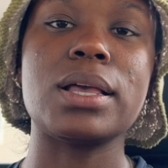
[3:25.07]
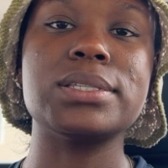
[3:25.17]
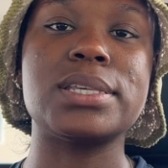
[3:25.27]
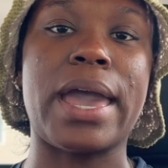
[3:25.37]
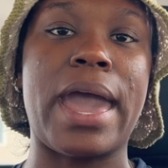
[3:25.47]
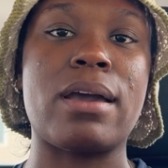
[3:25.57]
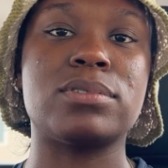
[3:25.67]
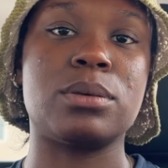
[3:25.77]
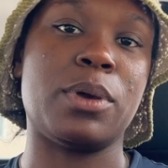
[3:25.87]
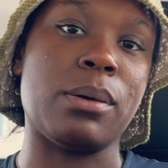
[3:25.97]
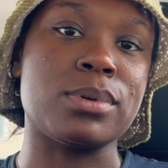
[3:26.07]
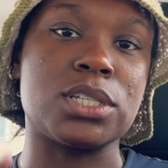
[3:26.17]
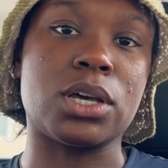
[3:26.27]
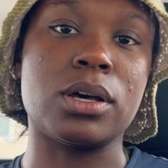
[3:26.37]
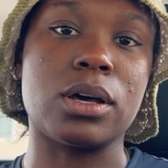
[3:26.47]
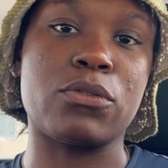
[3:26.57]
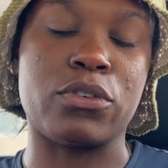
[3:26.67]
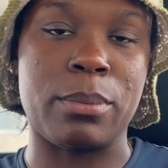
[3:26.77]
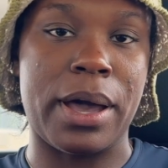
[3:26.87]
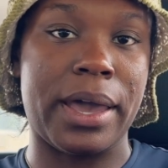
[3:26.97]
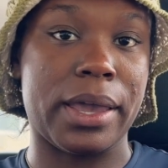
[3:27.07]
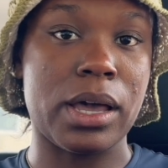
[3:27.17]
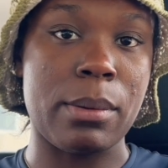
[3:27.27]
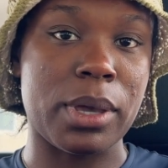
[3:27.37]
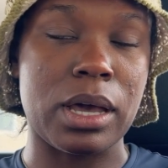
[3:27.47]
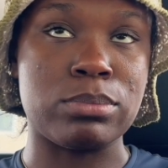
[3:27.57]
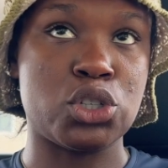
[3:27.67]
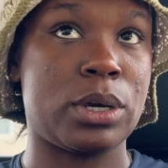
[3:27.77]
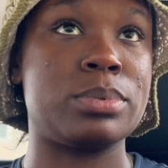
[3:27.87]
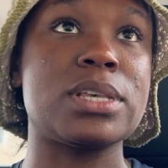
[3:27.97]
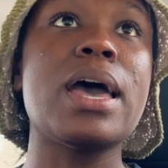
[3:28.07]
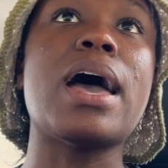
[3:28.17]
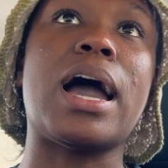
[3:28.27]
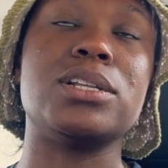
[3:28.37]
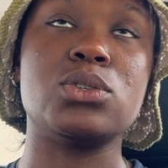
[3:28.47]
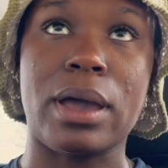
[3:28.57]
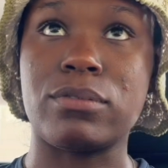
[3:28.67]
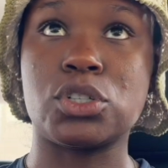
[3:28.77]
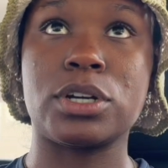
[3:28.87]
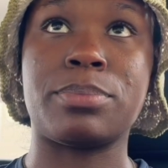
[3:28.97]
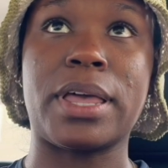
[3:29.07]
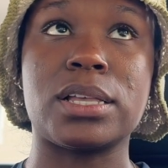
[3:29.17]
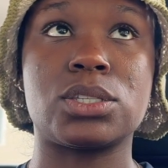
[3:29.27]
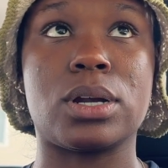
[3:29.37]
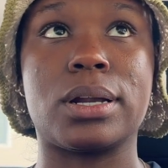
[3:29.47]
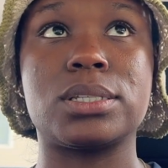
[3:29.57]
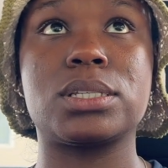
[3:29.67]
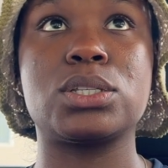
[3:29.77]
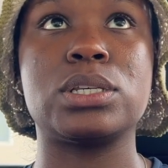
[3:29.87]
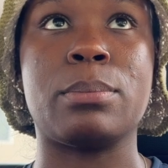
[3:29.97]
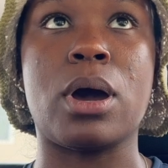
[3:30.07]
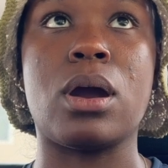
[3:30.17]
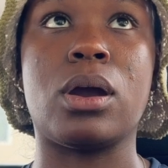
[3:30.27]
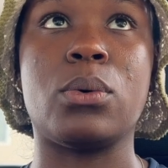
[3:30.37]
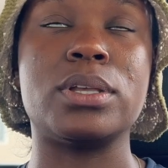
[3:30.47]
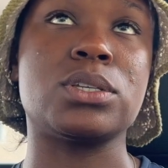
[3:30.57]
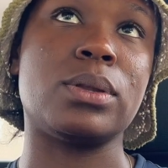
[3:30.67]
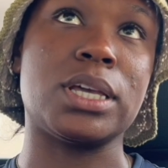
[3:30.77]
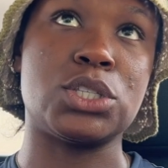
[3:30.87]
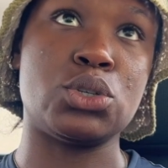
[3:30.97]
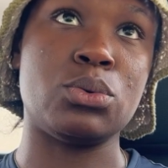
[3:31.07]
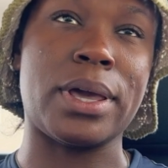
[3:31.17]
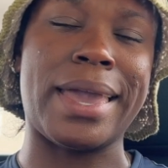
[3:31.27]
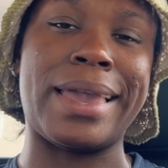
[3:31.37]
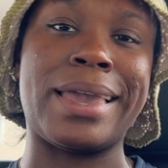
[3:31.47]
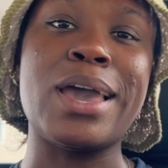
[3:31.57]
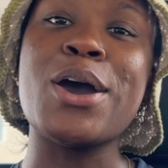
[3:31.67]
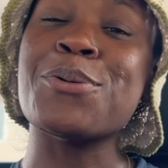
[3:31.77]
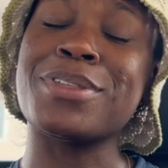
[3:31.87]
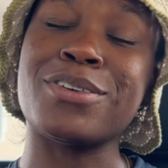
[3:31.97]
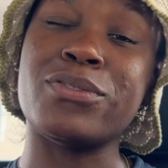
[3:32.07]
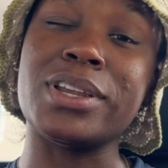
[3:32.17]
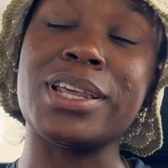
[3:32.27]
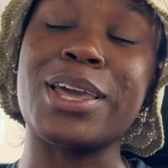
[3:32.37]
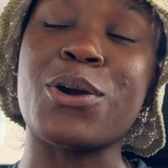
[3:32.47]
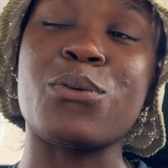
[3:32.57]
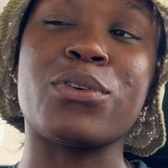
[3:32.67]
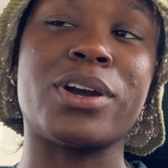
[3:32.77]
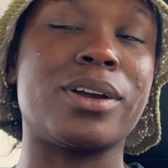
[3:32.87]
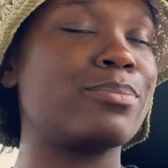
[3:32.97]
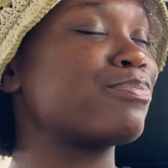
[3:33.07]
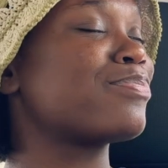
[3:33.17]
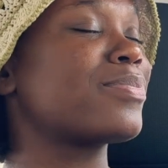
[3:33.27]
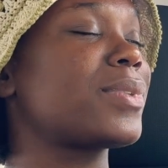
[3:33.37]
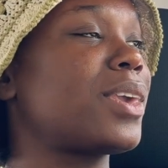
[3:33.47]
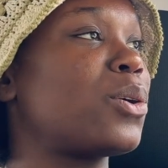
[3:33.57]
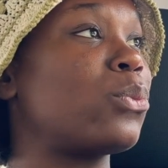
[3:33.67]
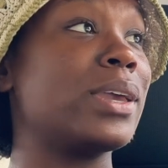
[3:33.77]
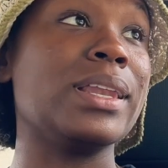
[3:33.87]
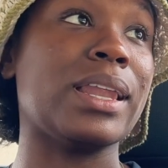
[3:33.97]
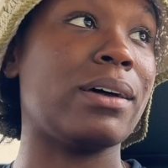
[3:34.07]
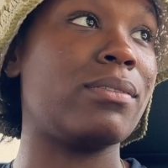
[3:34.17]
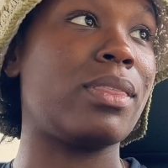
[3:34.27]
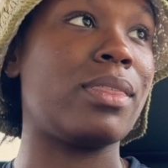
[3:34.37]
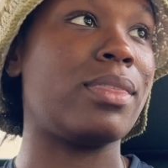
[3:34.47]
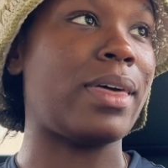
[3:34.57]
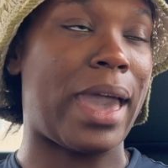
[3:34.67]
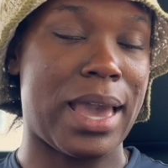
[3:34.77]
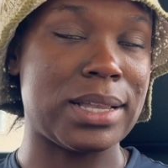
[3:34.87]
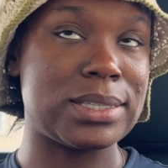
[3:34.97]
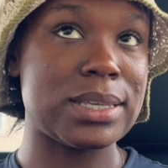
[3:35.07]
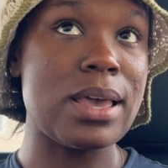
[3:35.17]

to have to be able to cook for my coming up trips. I do have a trip that starts tomorrow. It's only a two day with a Philly layover. We love that.